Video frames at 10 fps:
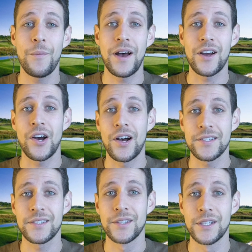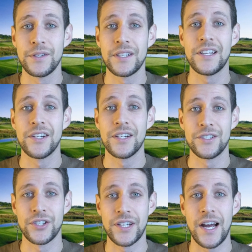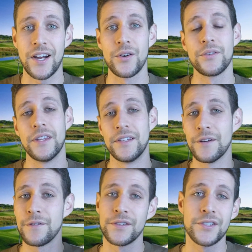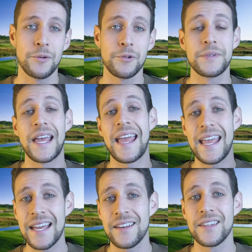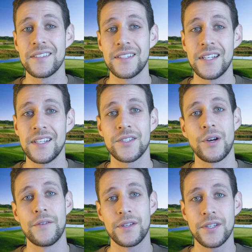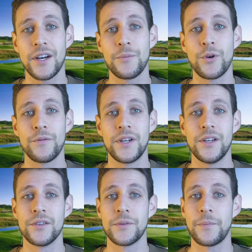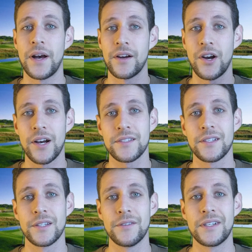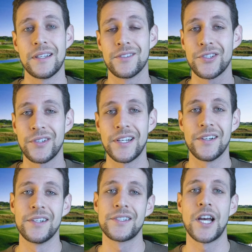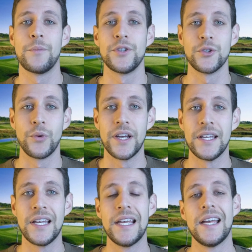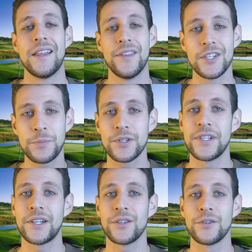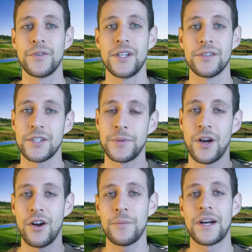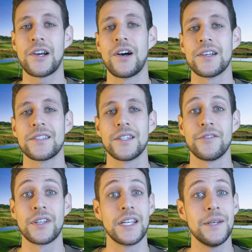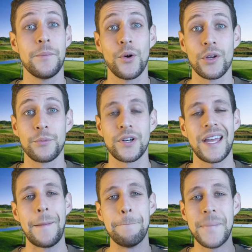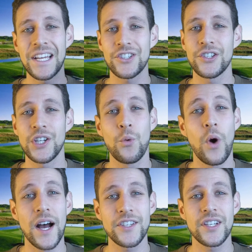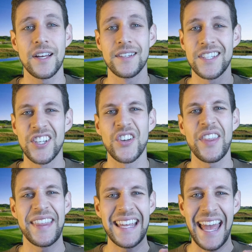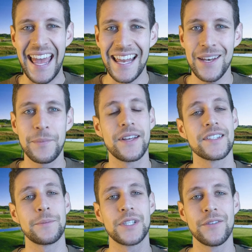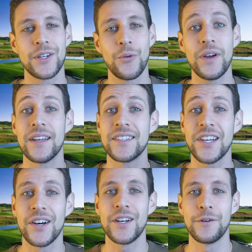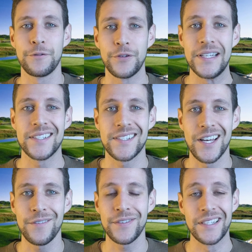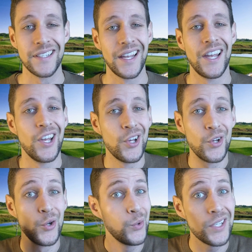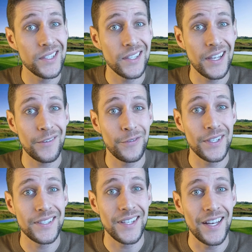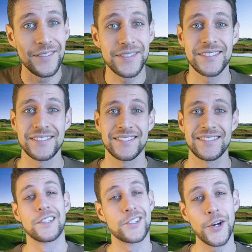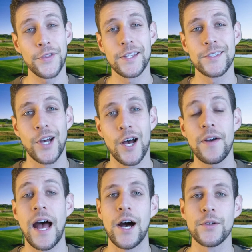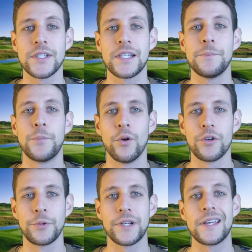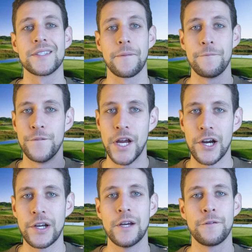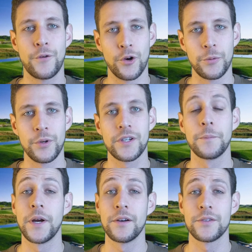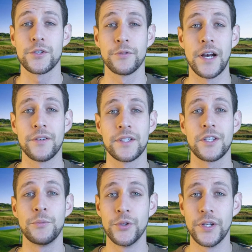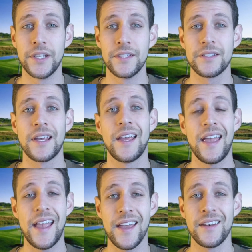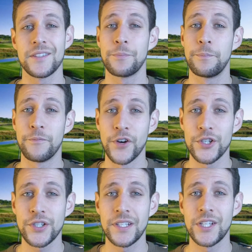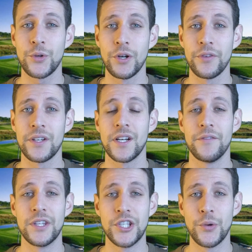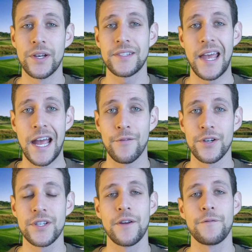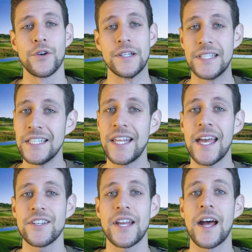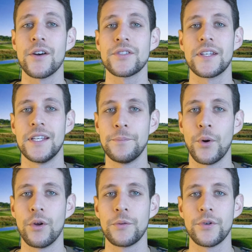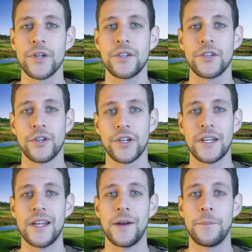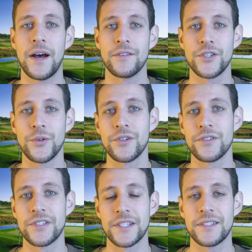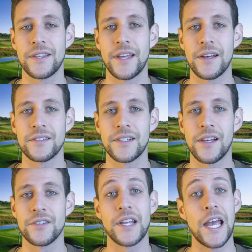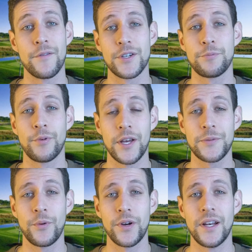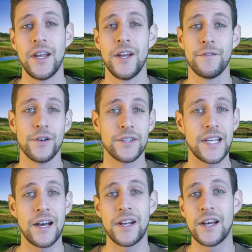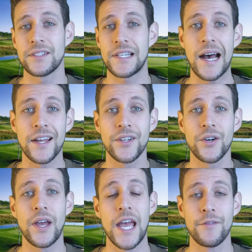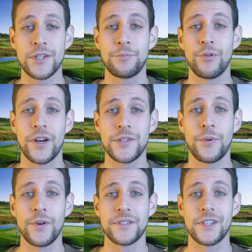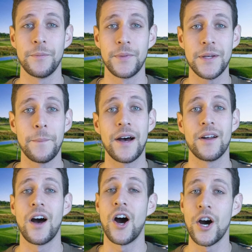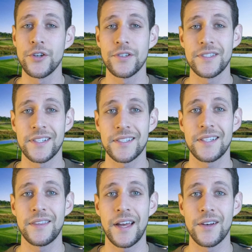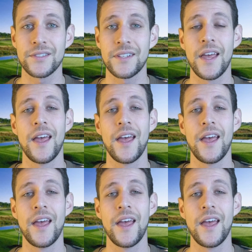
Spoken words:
about cost of living here in Chicago, the different suburbs and the city. So I have a ton more videos about cost of living in certain areas coming your way. This particular video is going to be all about cost of living in Bolingbrook, and make sure you watch until the end because I'm giving away a ton of free stuff, and who doesn't like free stuff? To start things off, housing in Bolingbrook is very affordable compared to surrounding communities, and it's virtually equivalent of the US average. For a detached house in Bolingbrook, you're looking at about $260,000 average price point. For a townhouse condo, average price point is going to be about $160,000.